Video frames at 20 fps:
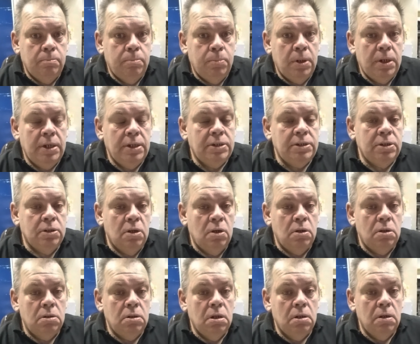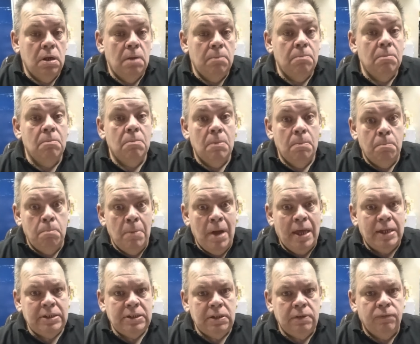but it's not
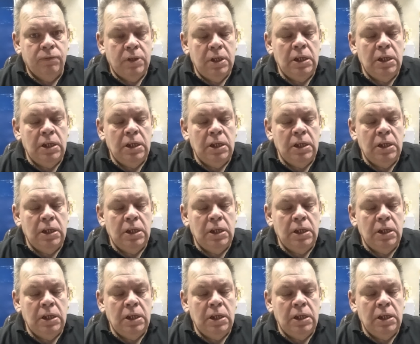massive.